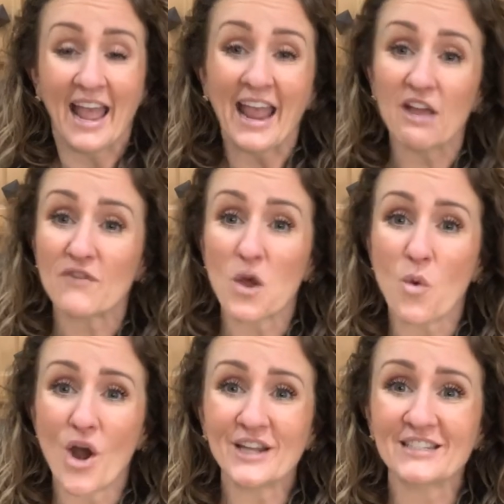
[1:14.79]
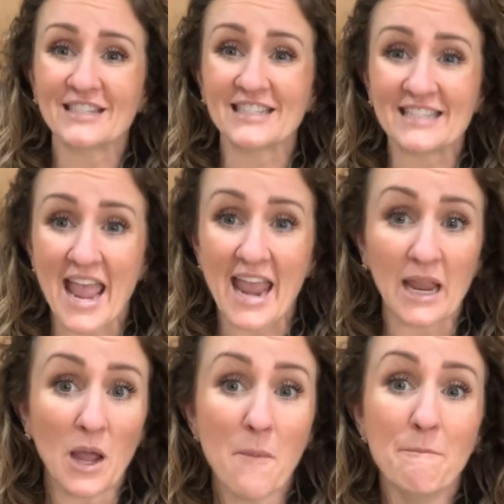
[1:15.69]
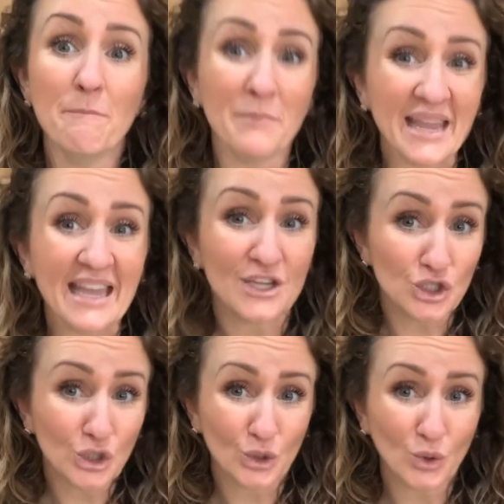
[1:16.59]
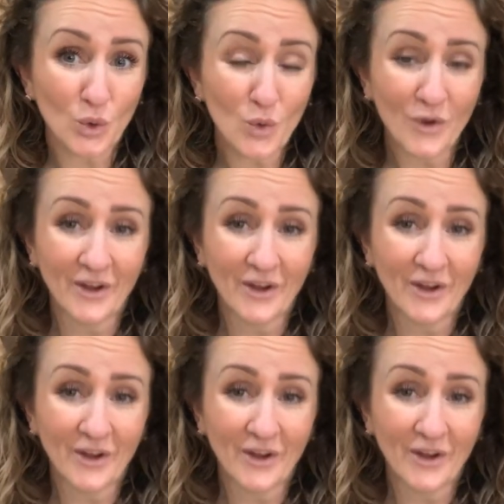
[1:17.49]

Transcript: If I wanted to say me too,